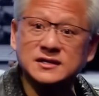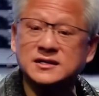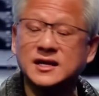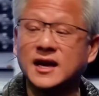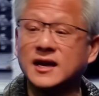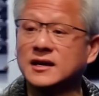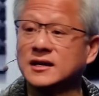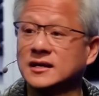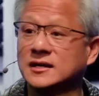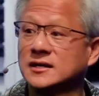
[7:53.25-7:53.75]

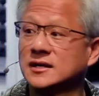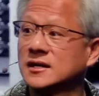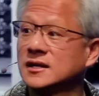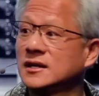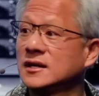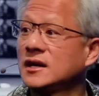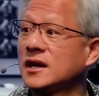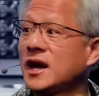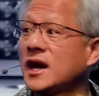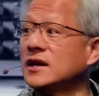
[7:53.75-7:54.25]
data
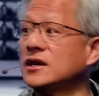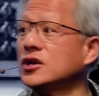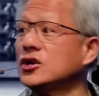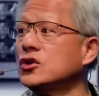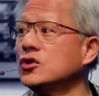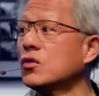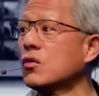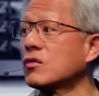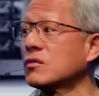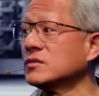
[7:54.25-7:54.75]
at
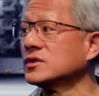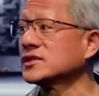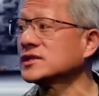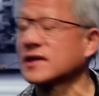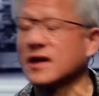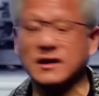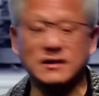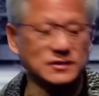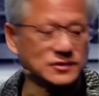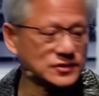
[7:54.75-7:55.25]
enormous
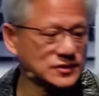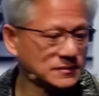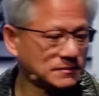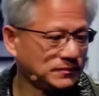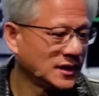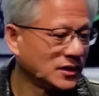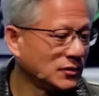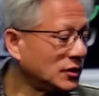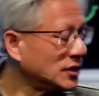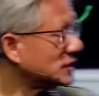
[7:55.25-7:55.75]
scales.
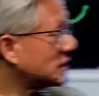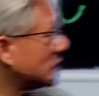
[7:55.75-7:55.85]
Well,